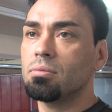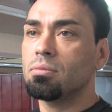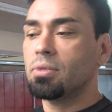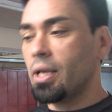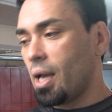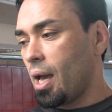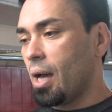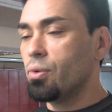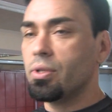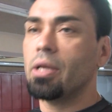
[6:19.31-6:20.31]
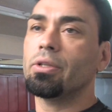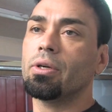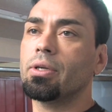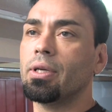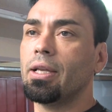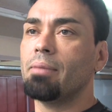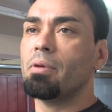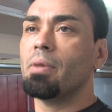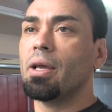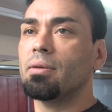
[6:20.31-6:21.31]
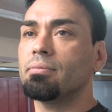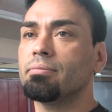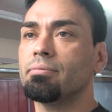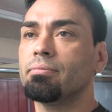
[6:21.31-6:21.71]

It's like, how do they look in MMA?